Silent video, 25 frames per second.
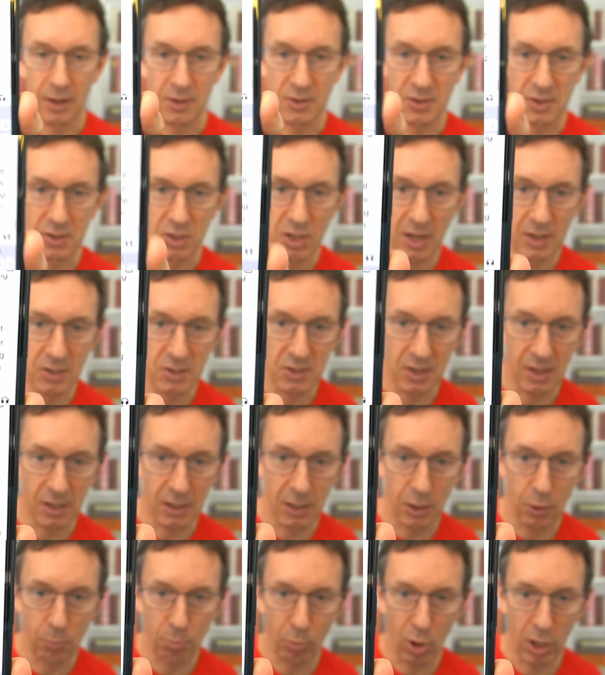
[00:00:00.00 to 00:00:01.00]

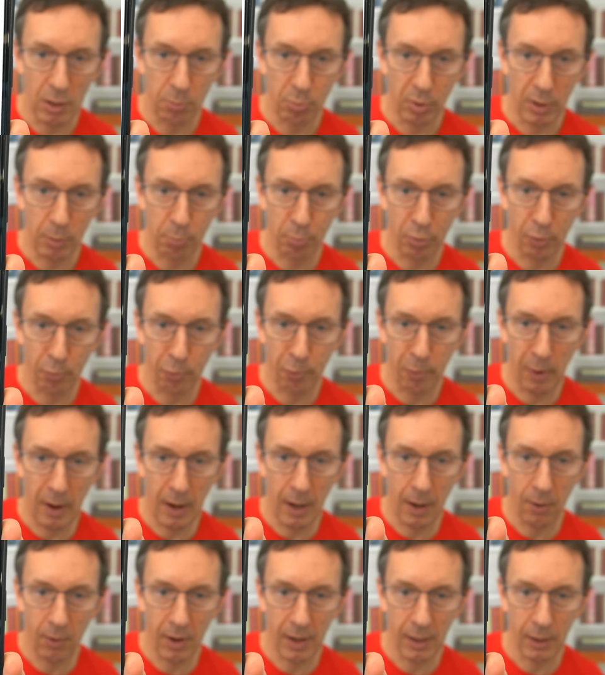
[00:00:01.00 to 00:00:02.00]
suggesting you might be
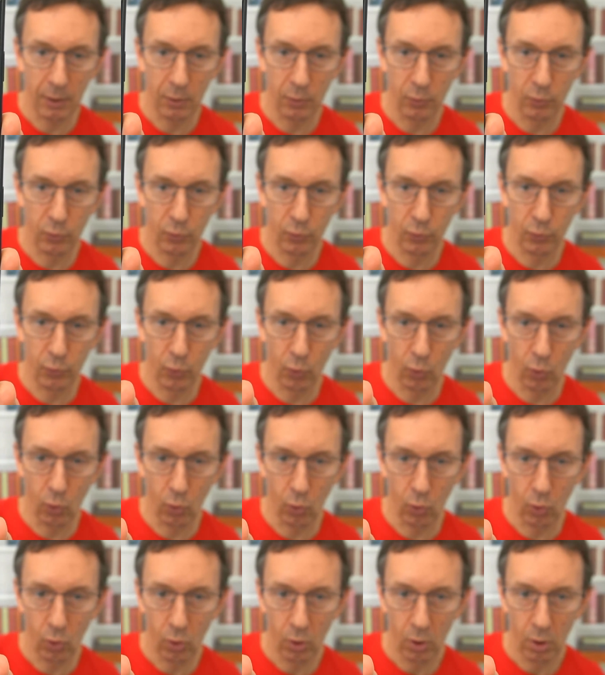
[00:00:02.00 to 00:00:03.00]
preparing
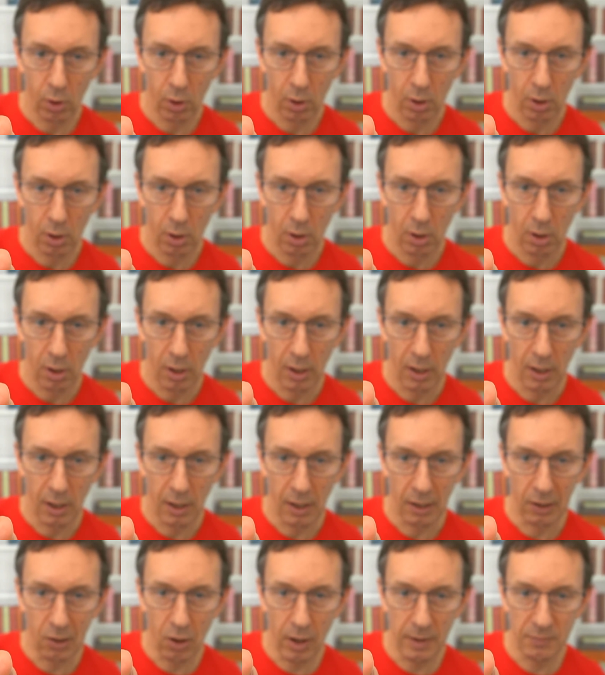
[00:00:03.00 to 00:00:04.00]
for
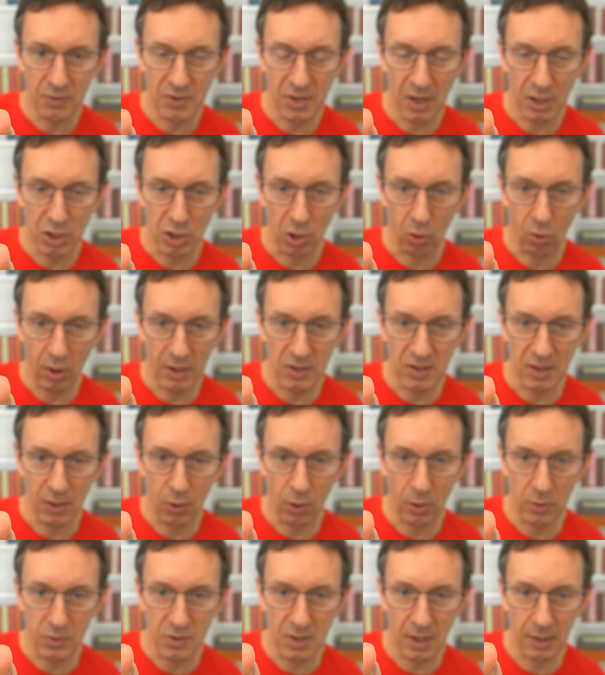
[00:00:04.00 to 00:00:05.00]
a live session. Creating
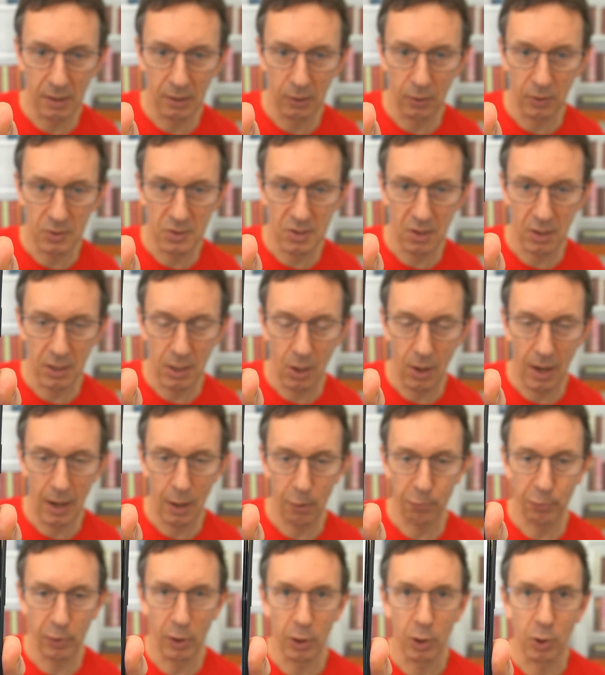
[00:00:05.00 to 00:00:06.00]
content, looks like you
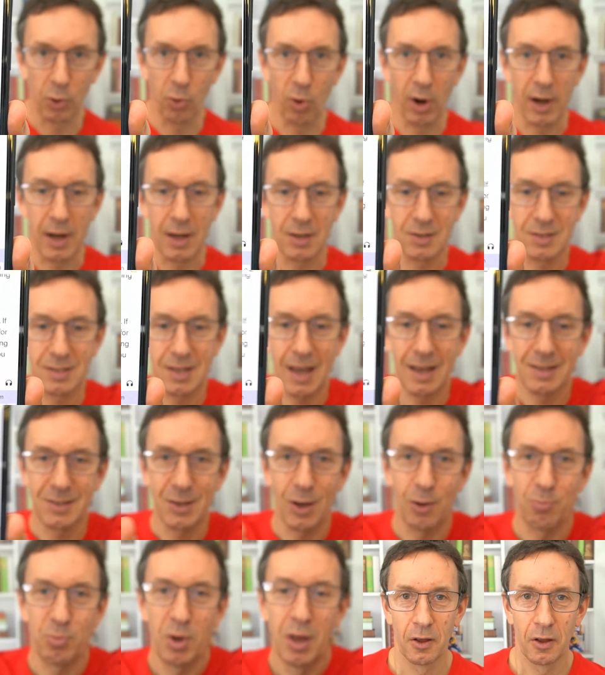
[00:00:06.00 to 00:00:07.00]
have a great
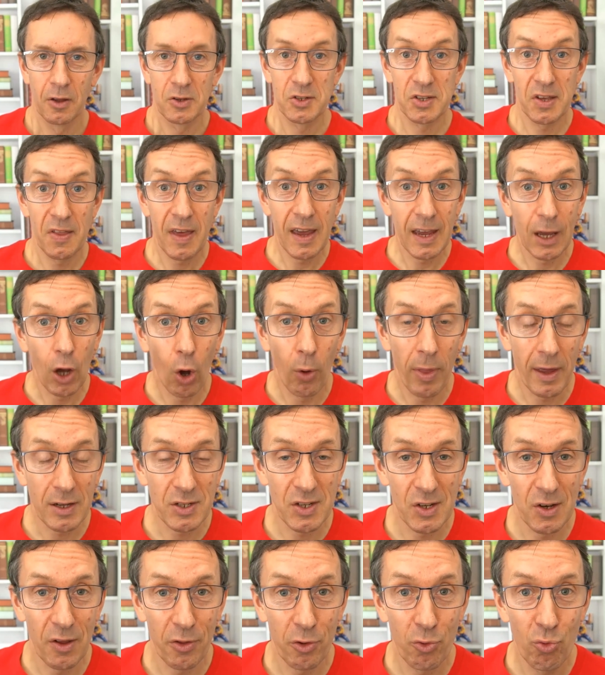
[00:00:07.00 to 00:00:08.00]
setup. So there you go.
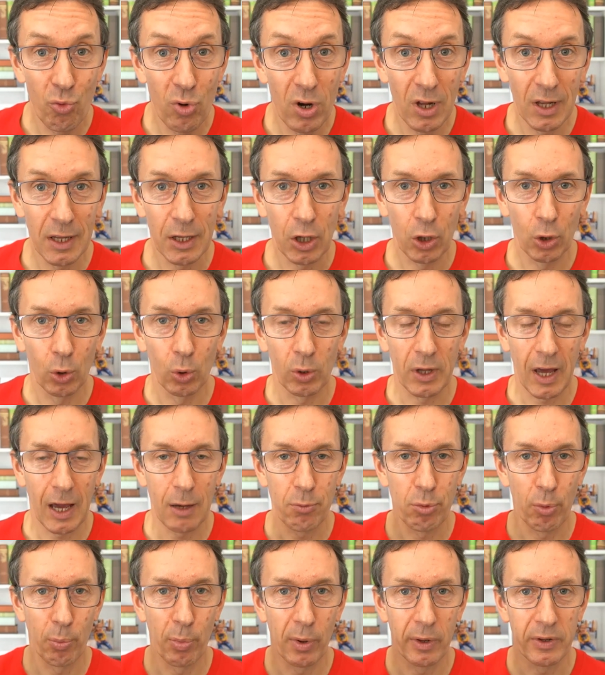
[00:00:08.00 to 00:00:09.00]
That's another really cool
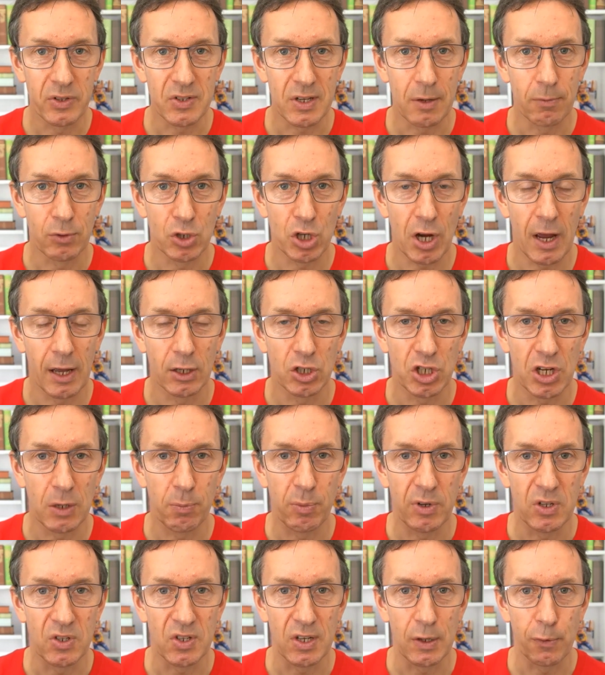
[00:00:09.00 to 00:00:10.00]
capability of
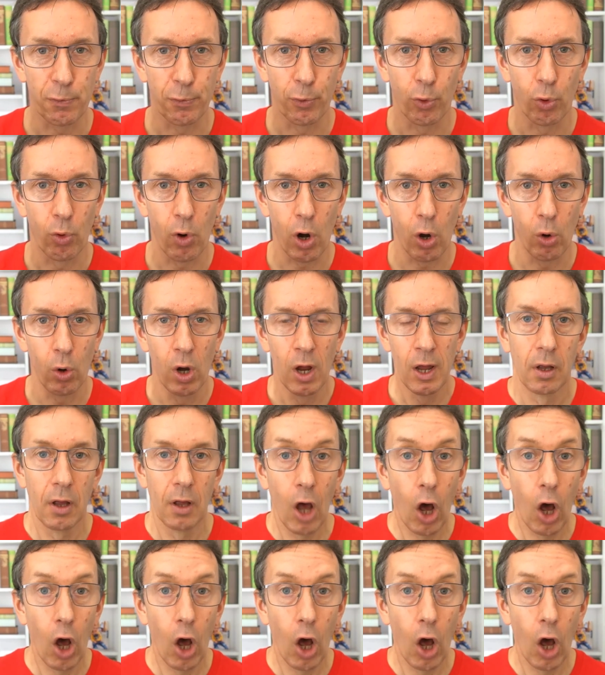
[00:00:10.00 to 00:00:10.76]
ChatGPT-4o.